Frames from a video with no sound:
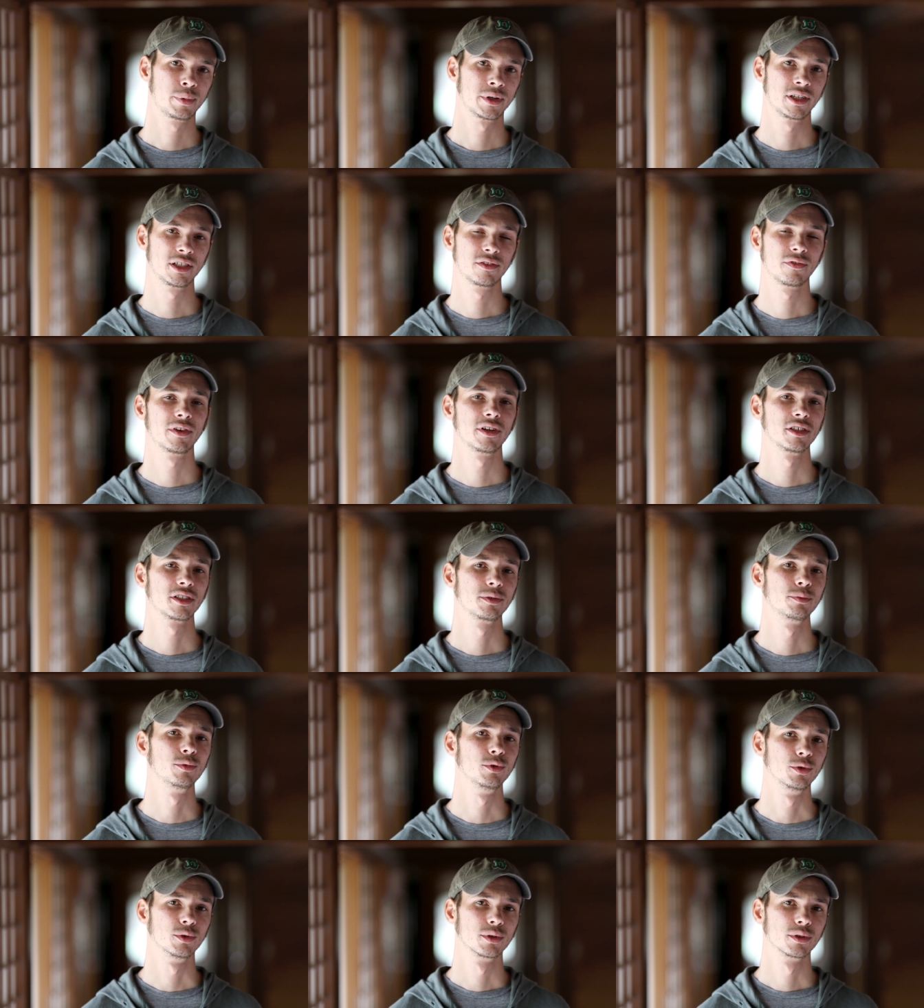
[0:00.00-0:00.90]
but it's very
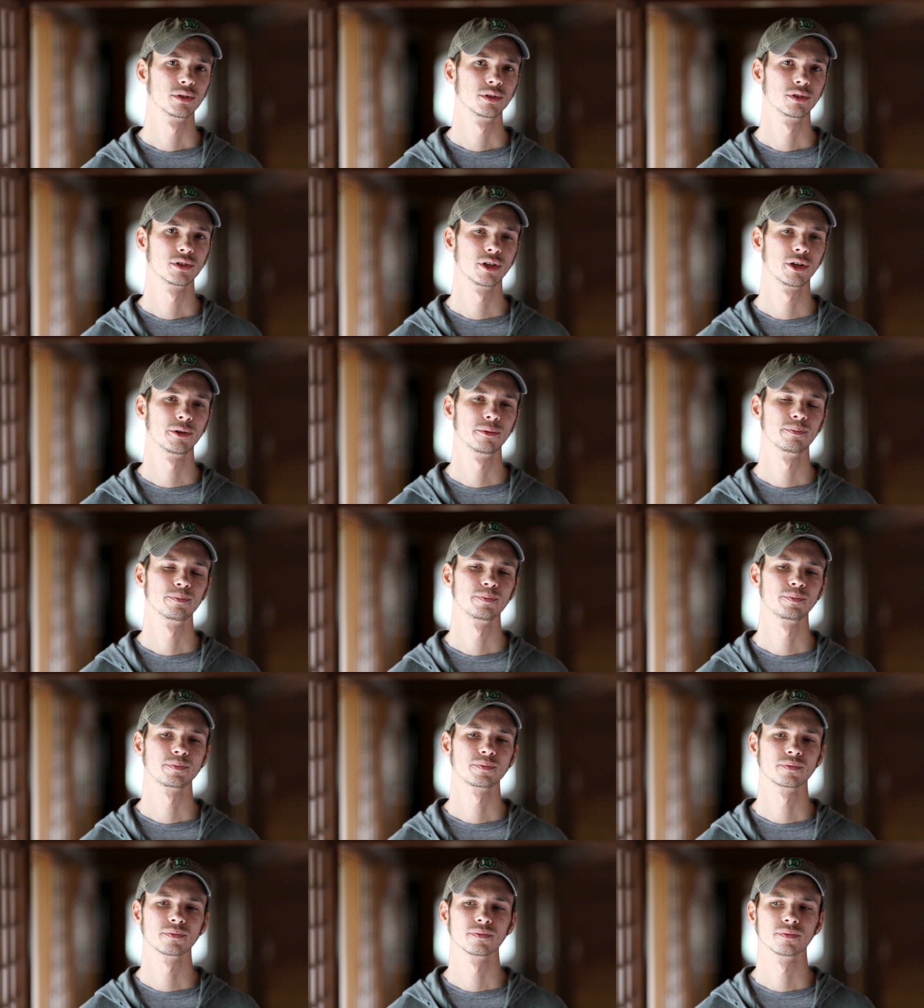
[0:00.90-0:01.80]
smooth. So
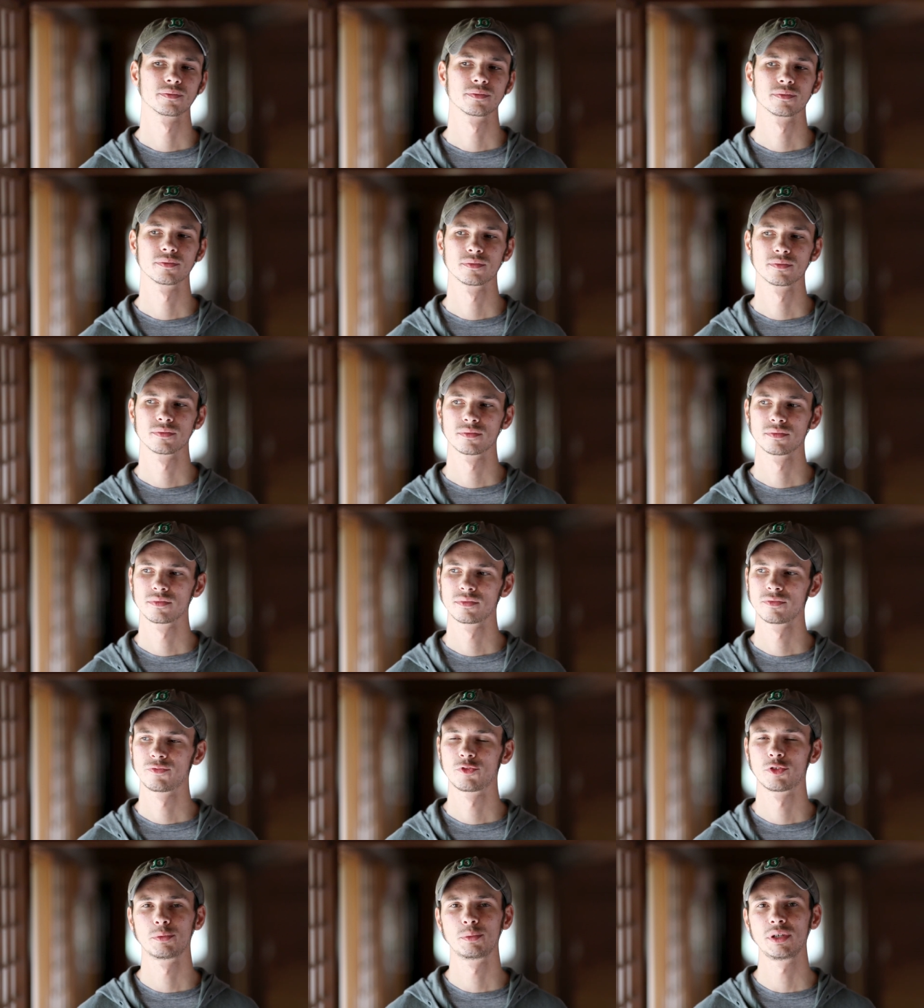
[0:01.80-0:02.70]

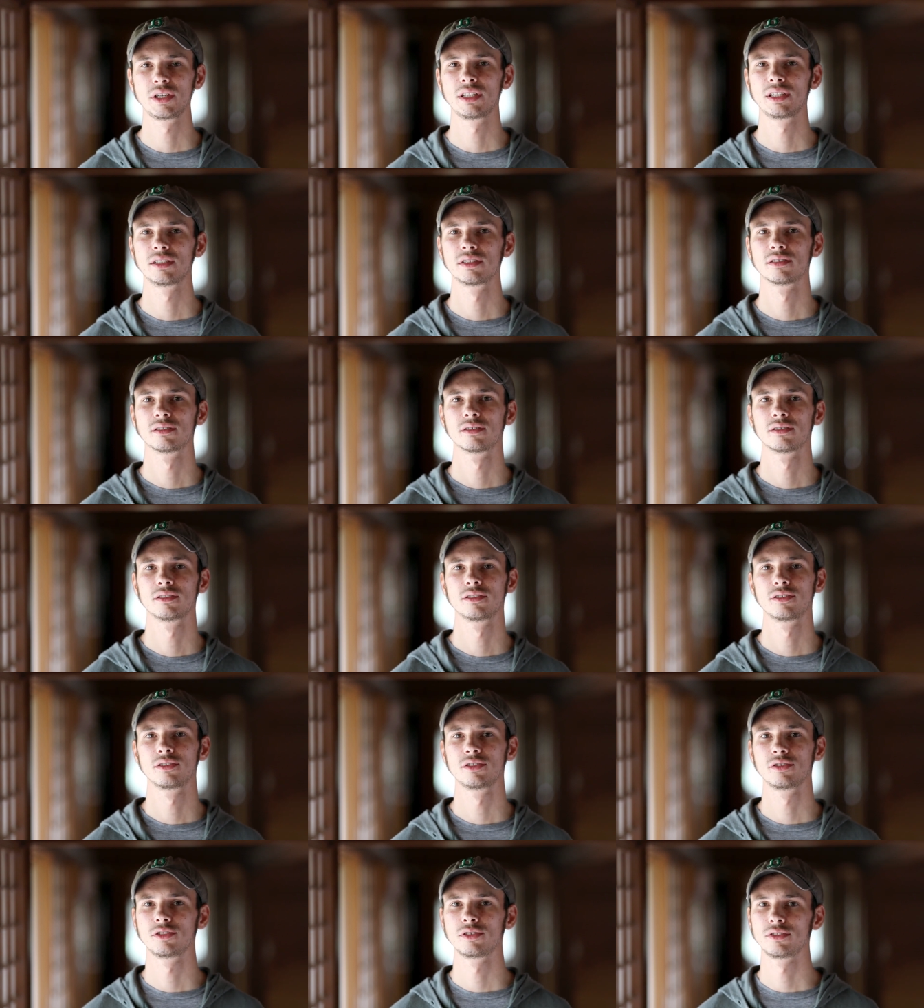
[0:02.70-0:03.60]
for me,
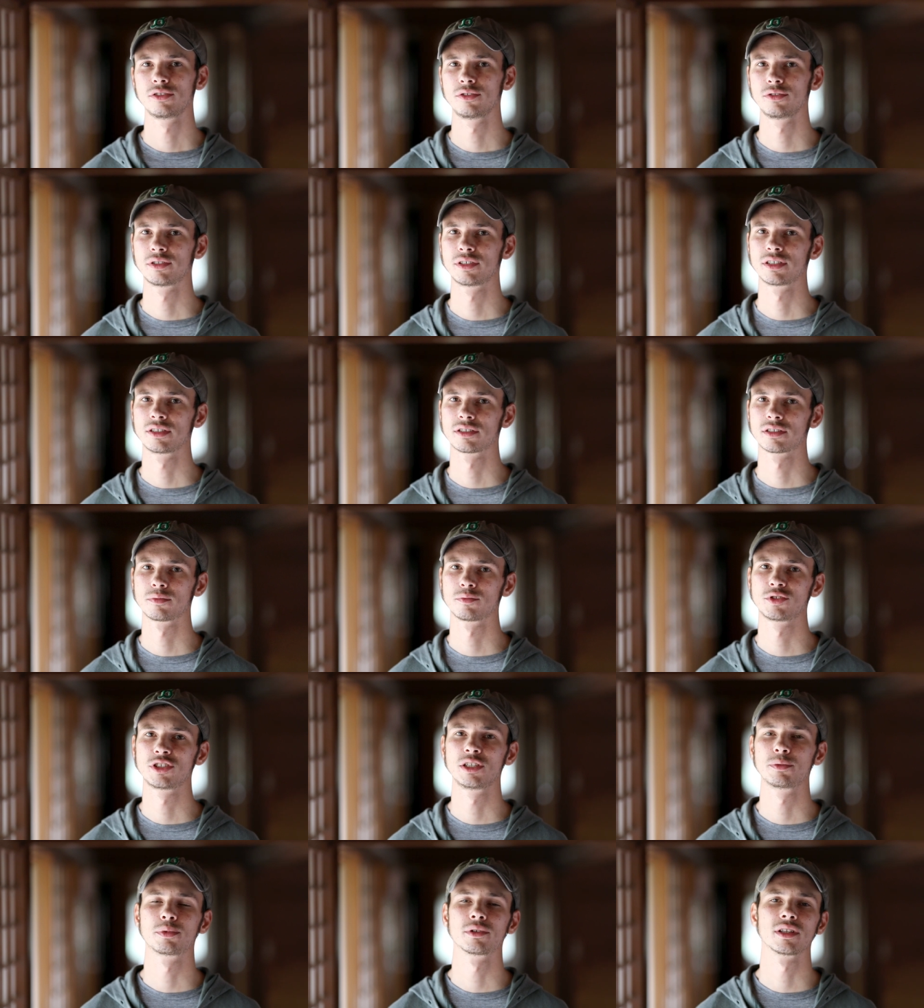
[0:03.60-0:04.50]
using some
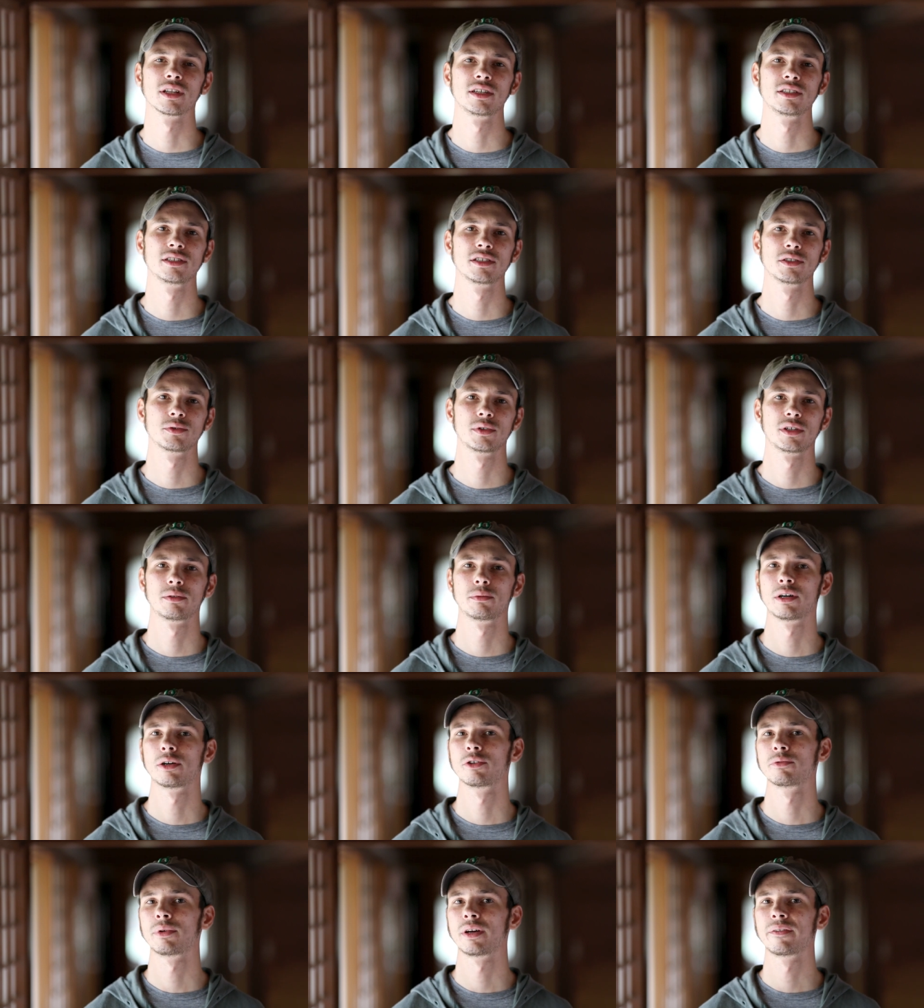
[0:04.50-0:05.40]
cheaper lenses when I'm
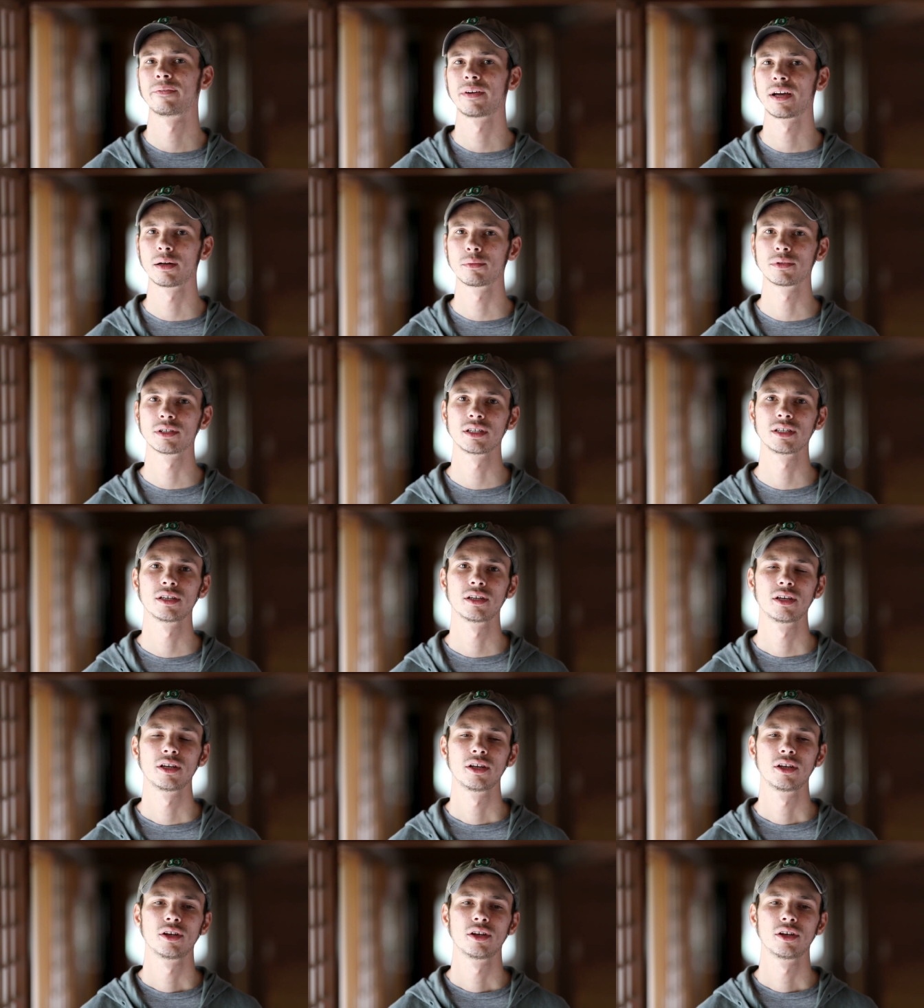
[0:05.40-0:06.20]
out with my family,